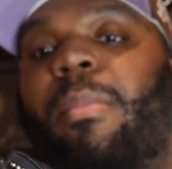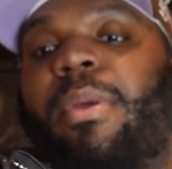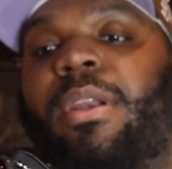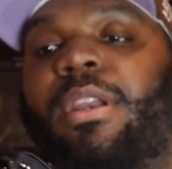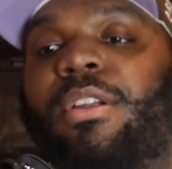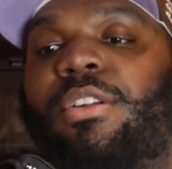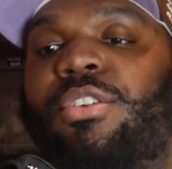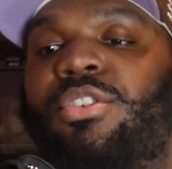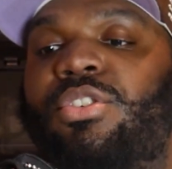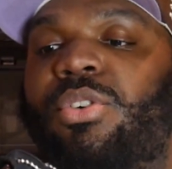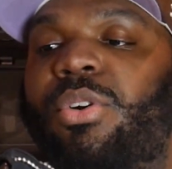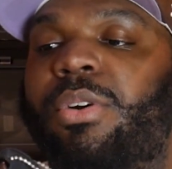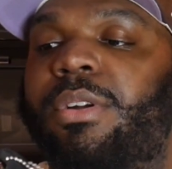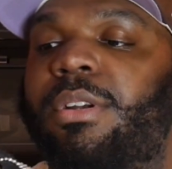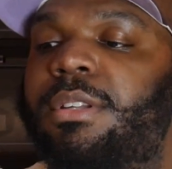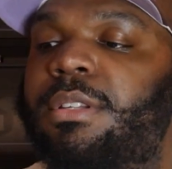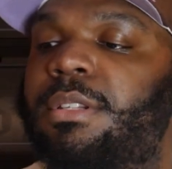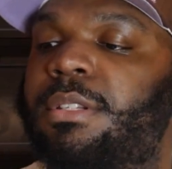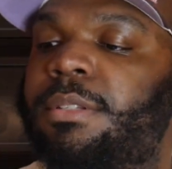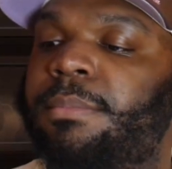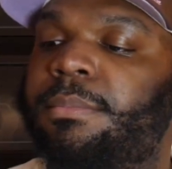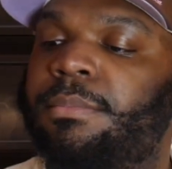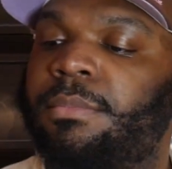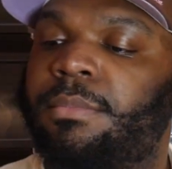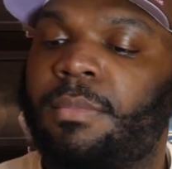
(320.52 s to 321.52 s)
Maniere
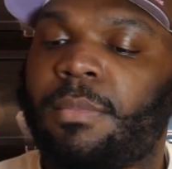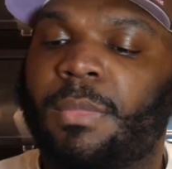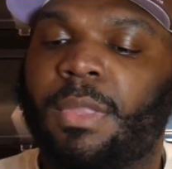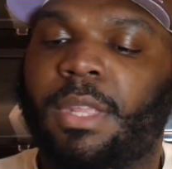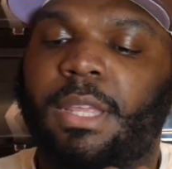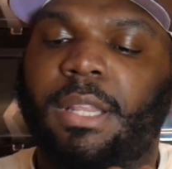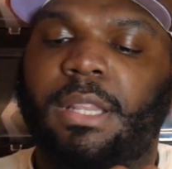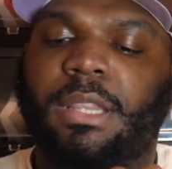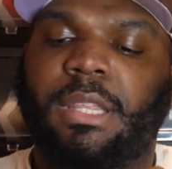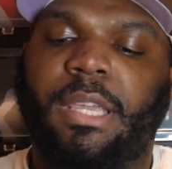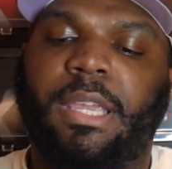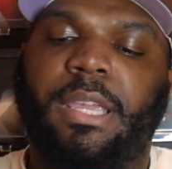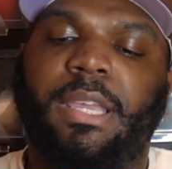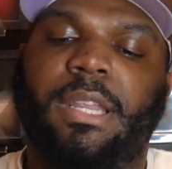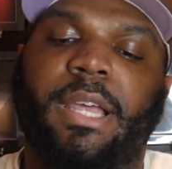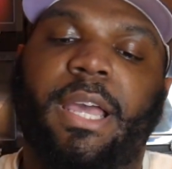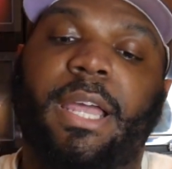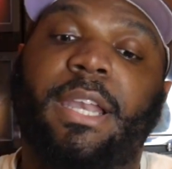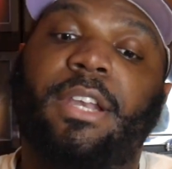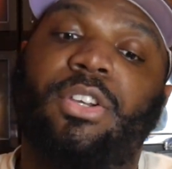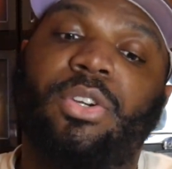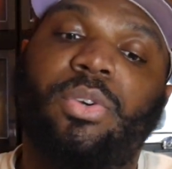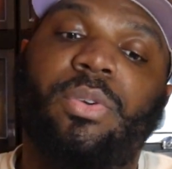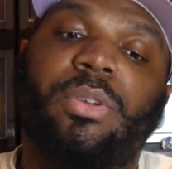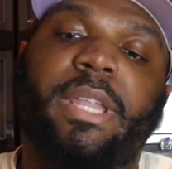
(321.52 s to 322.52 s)
Jordans. And then
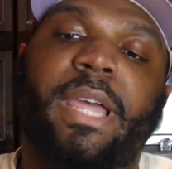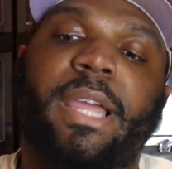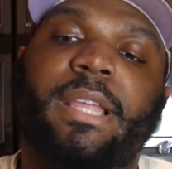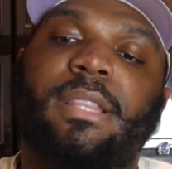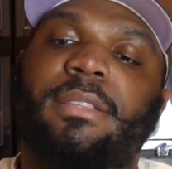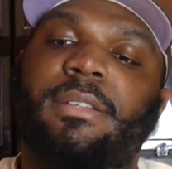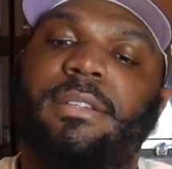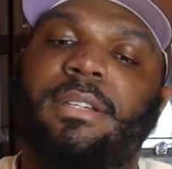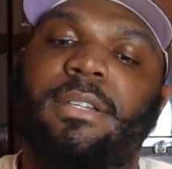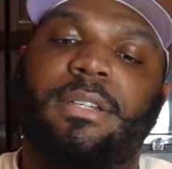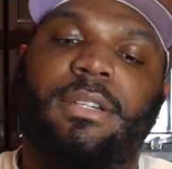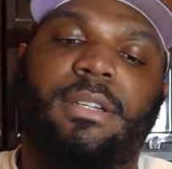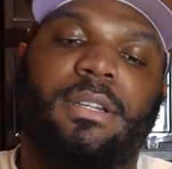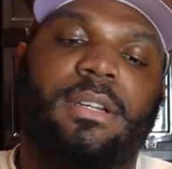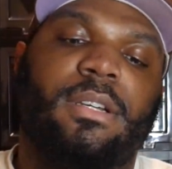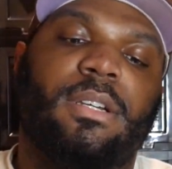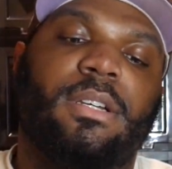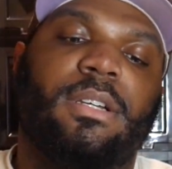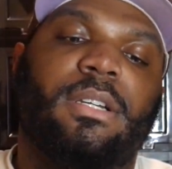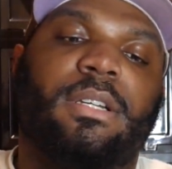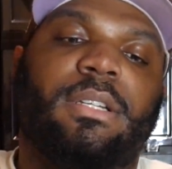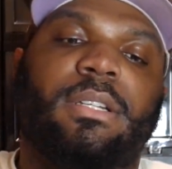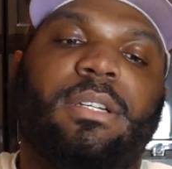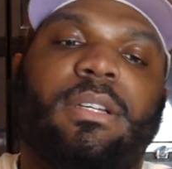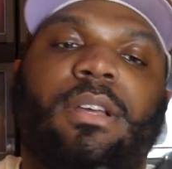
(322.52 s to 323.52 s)
I do like
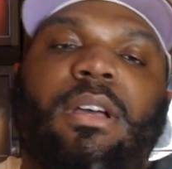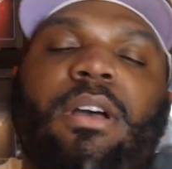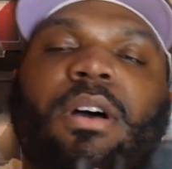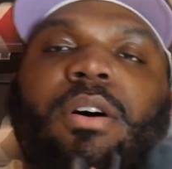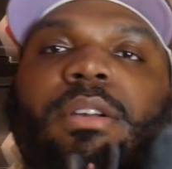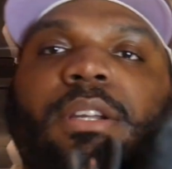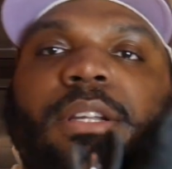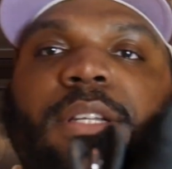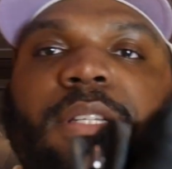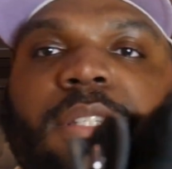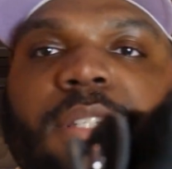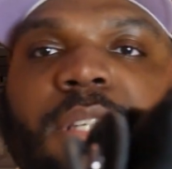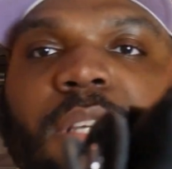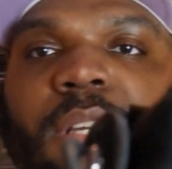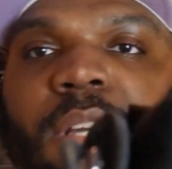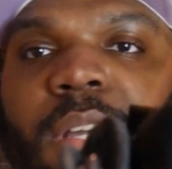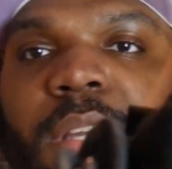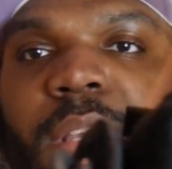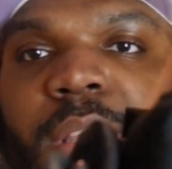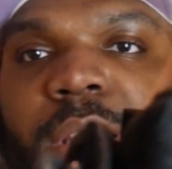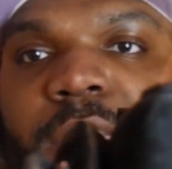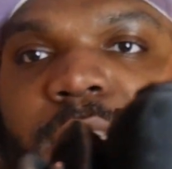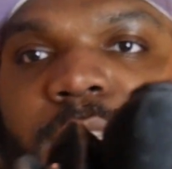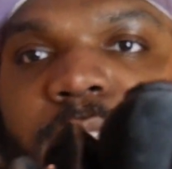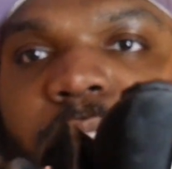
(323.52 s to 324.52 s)
the on the
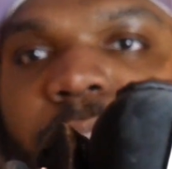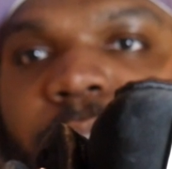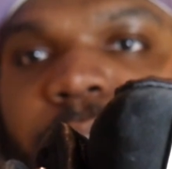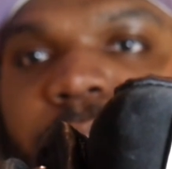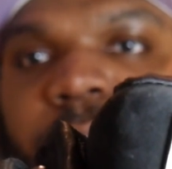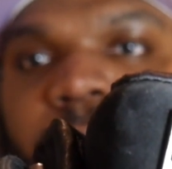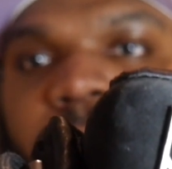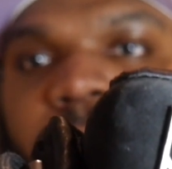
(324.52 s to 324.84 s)
tongue itself, it